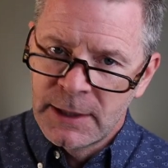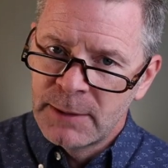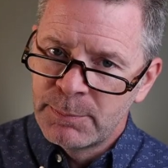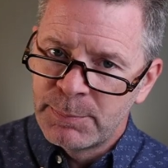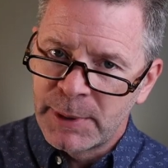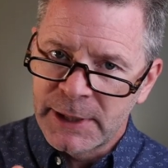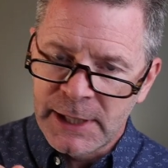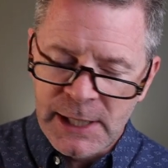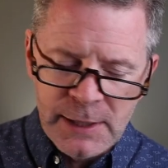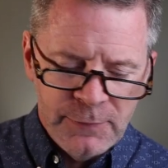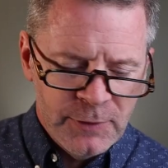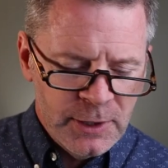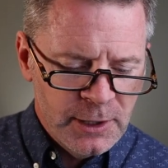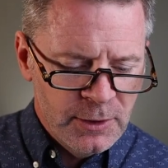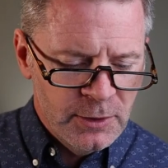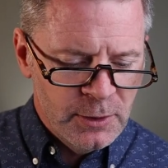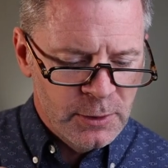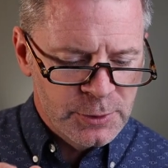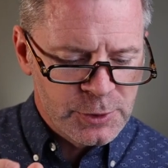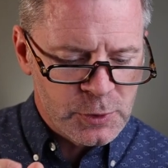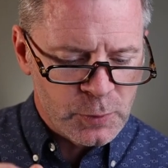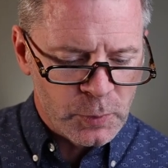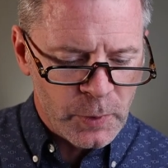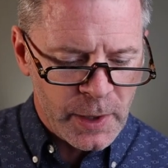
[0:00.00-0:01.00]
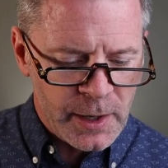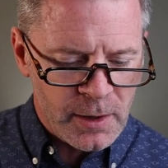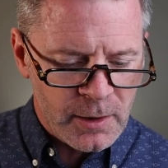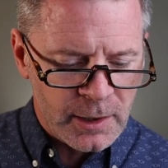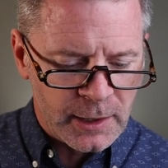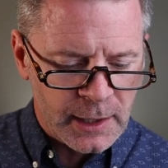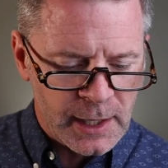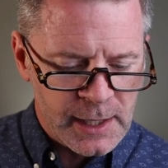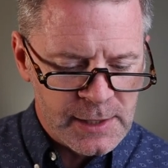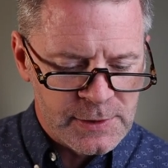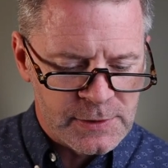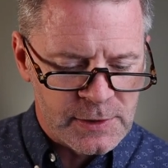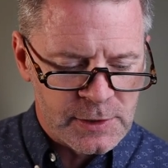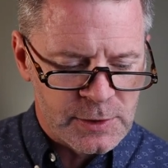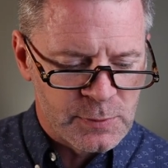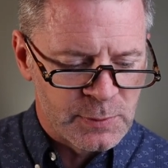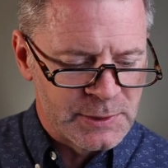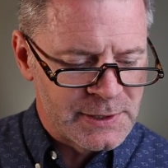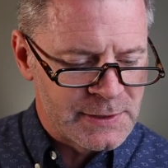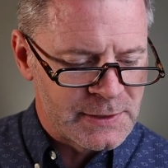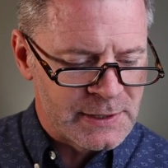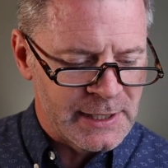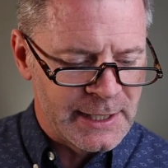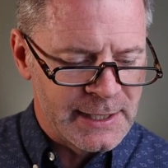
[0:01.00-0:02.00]
But even in those rare cases
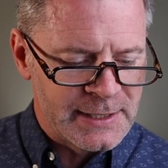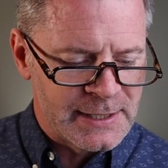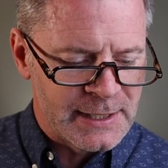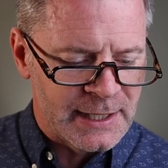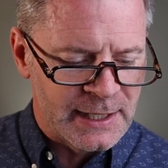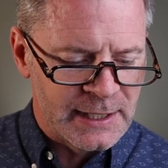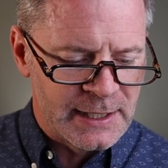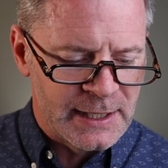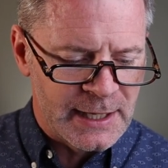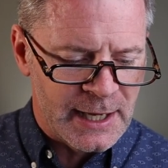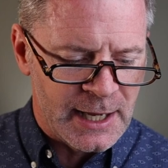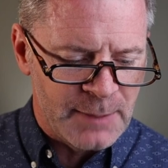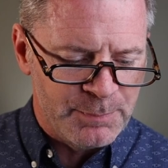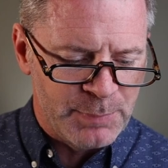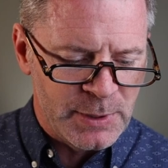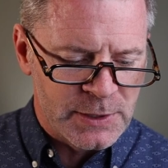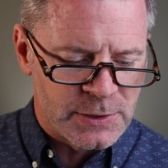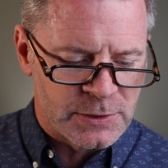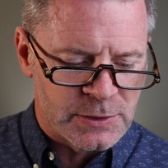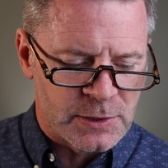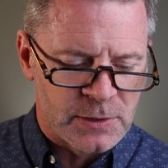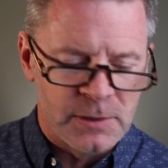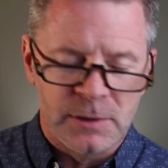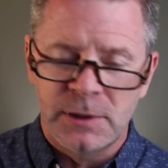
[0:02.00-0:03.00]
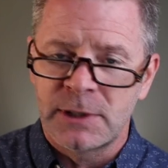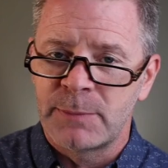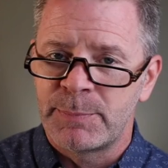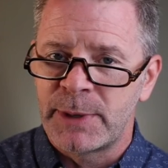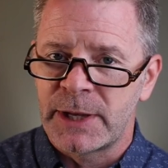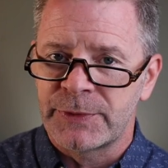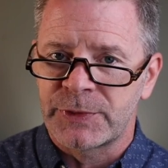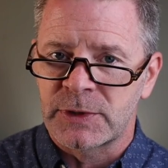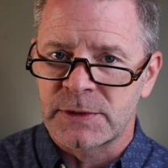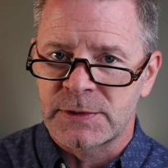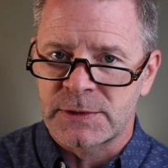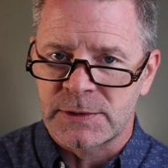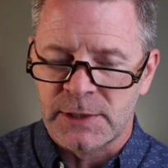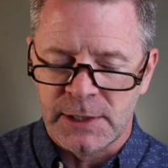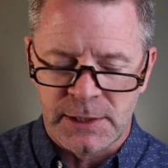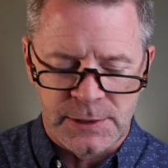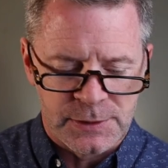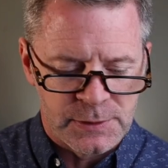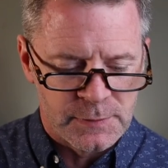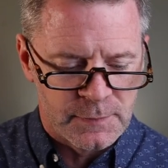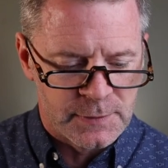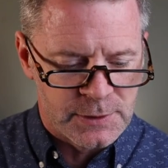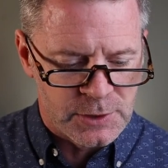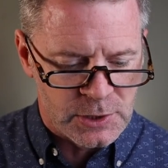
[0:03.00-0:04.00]
when science cannot be certain about the
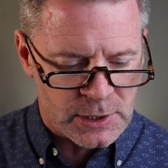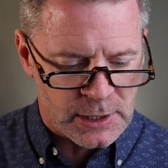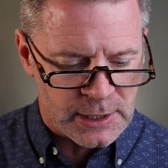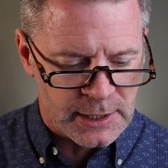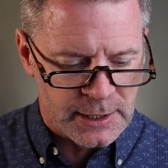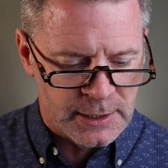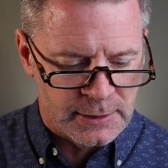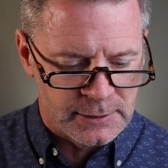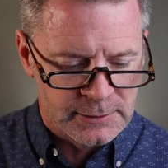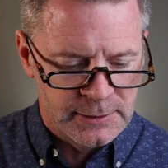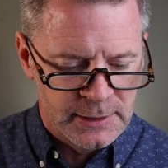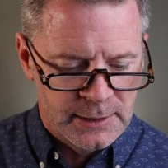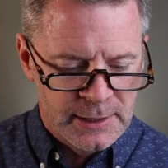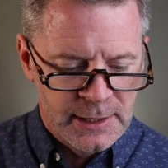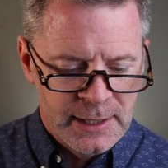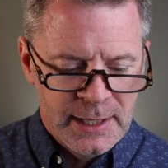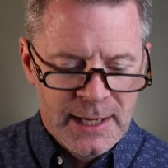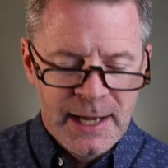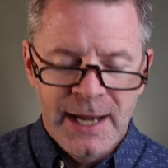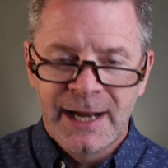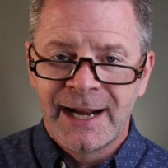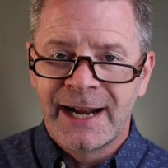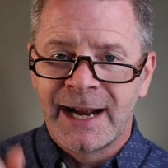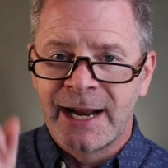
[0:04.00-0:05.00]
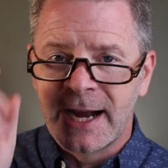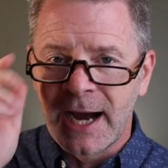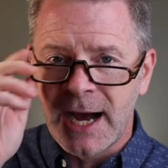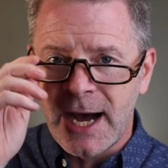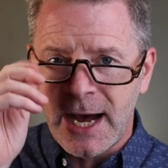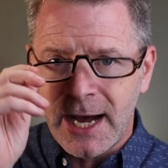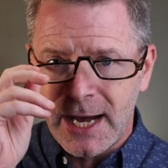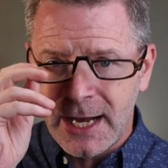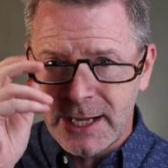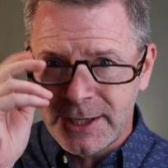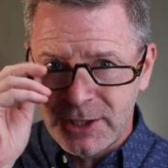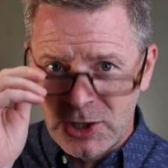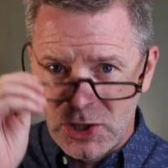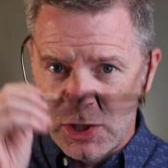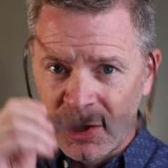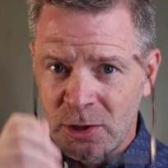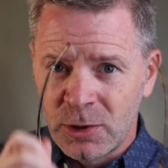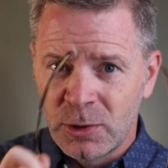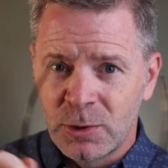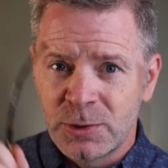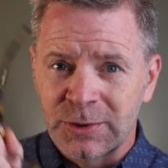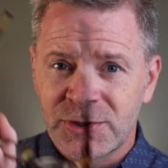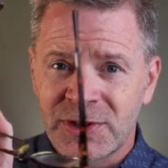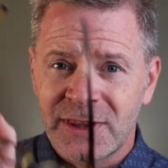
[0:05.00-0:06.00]
sex of a child, God
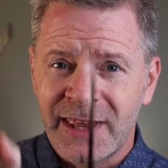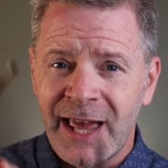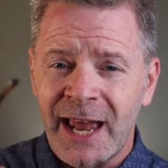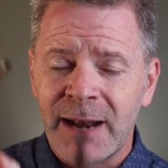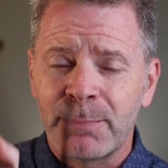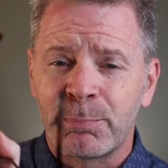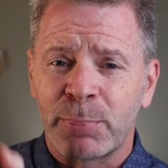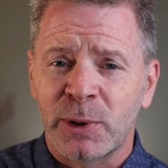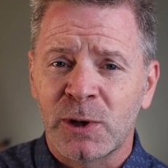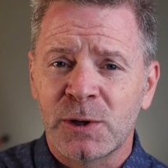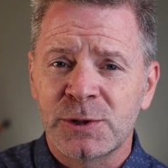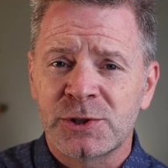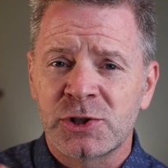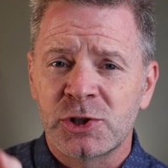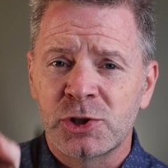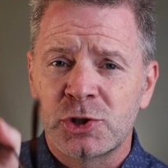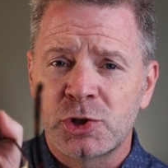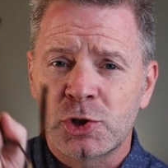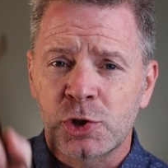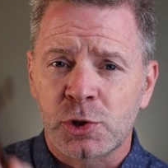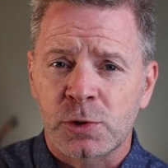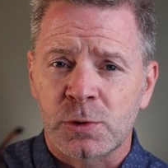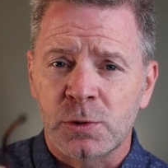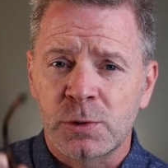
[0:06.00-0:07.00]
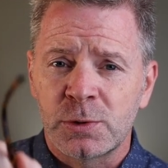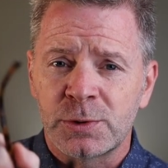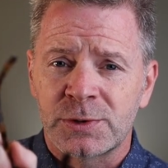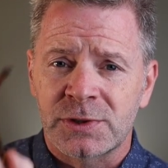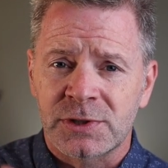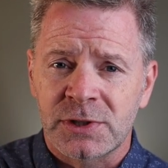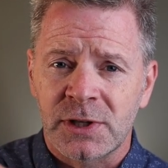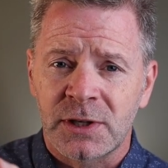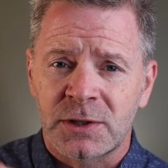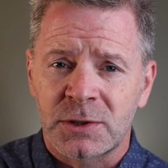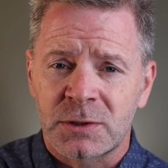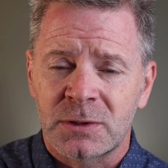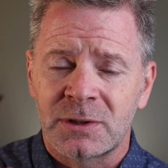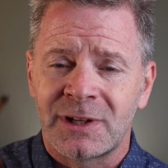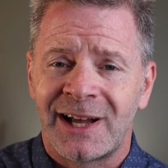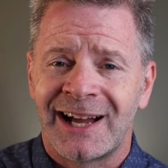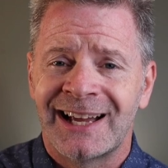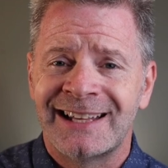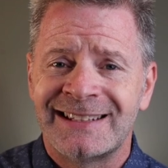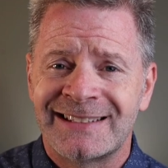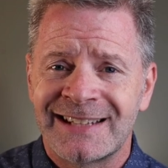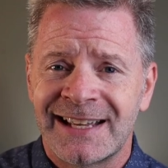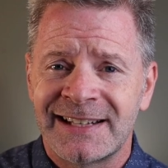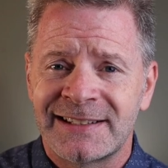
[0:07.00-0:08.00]
knows that person's true sexual
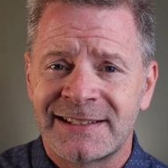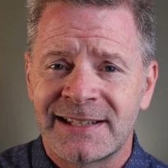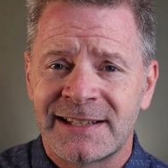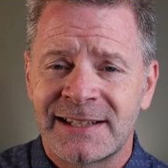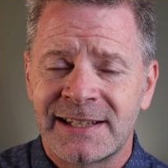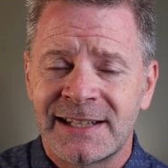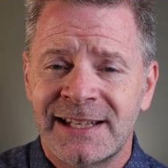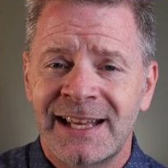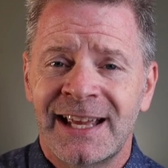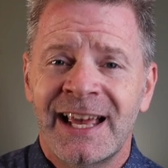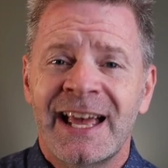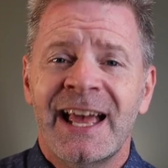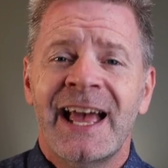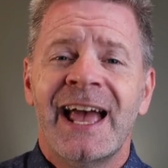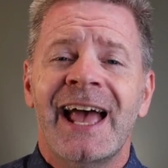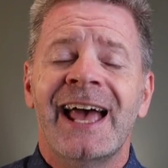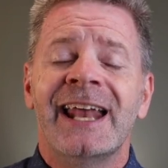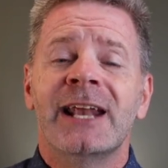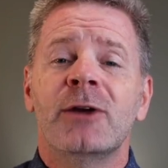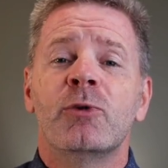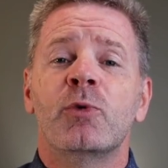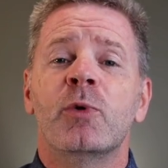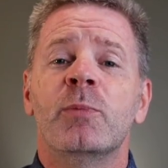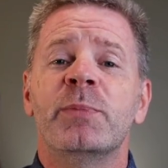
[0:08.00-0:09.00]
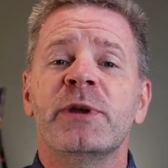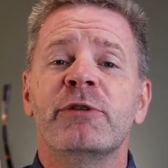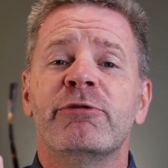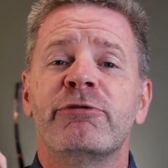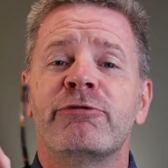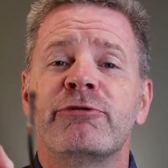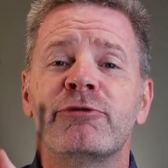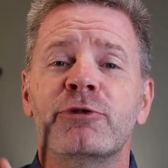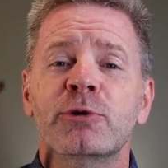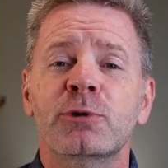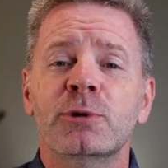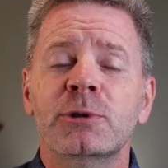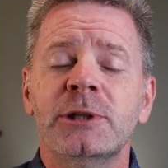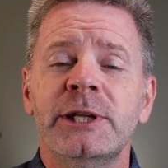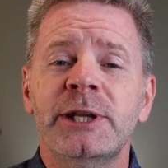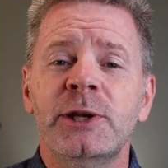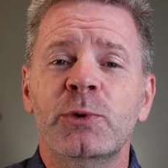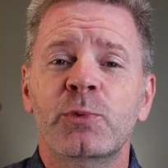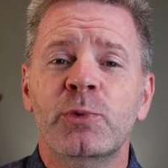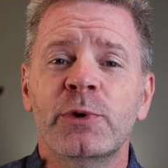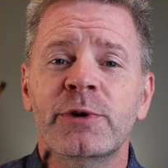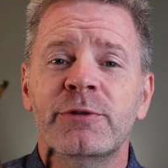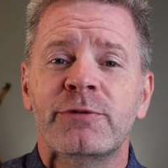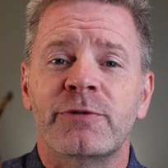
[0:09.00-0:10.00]
identity, and it will be fully
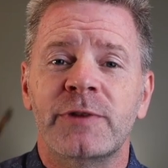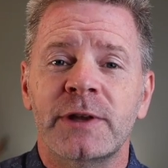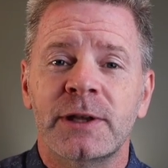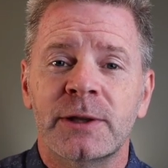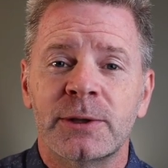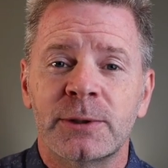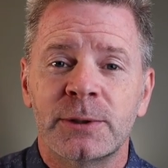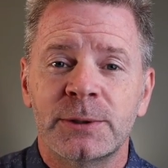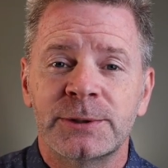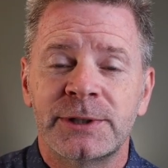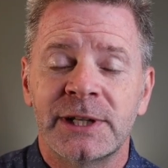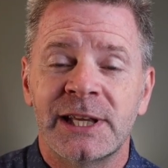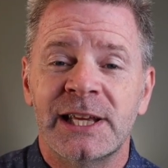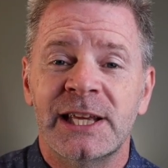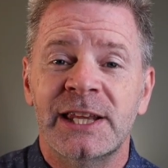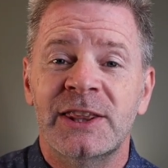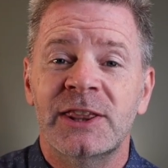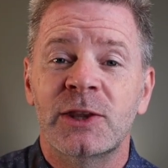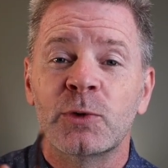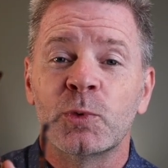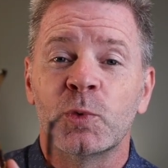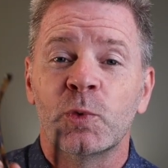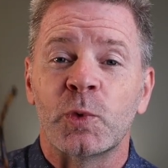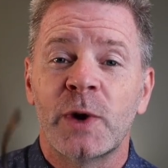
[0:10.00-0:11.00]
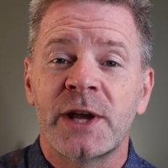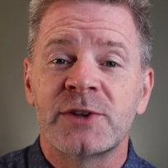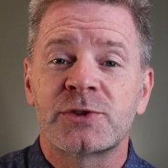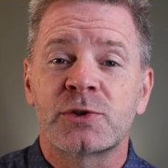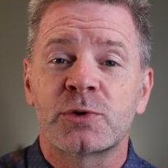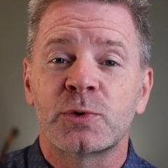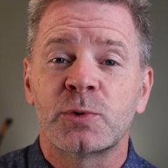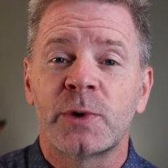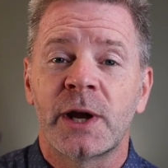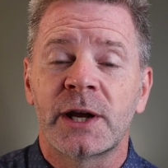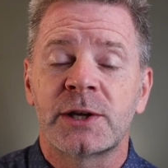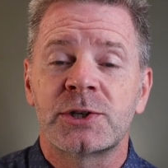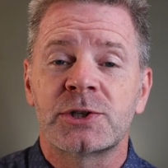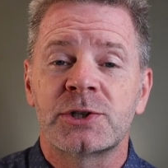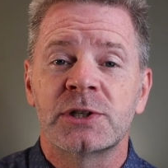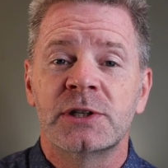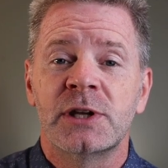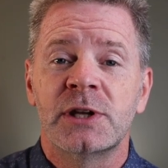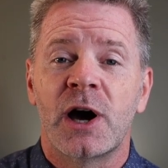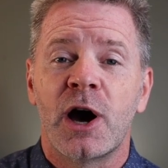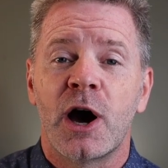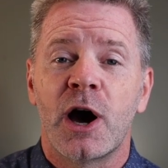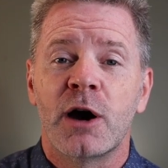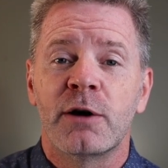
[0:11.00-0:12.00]
revealed in the
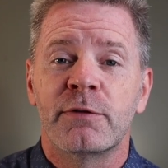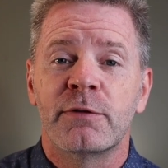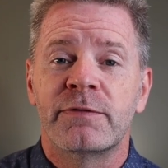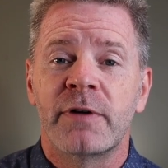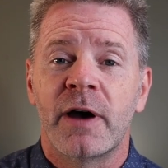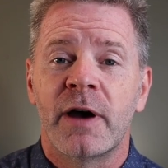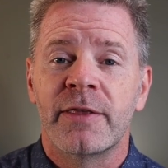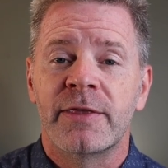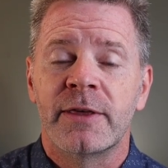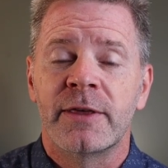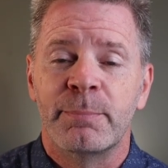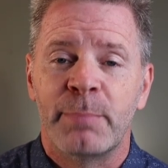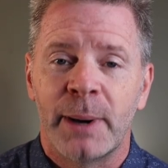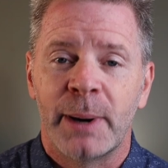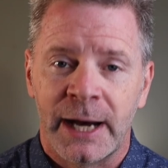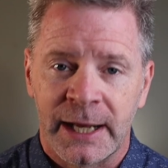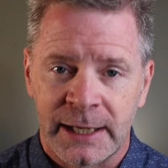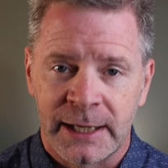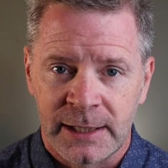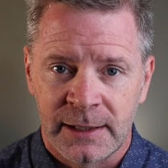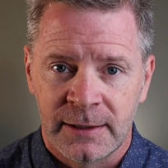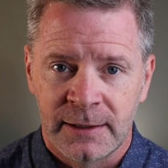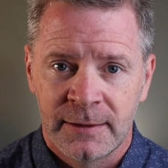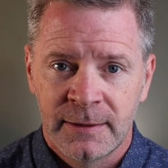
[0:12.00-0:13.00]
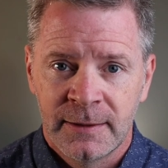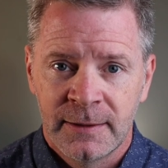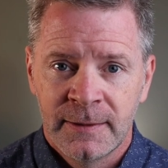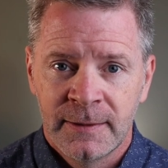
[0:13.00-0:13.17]
resurrection of the body.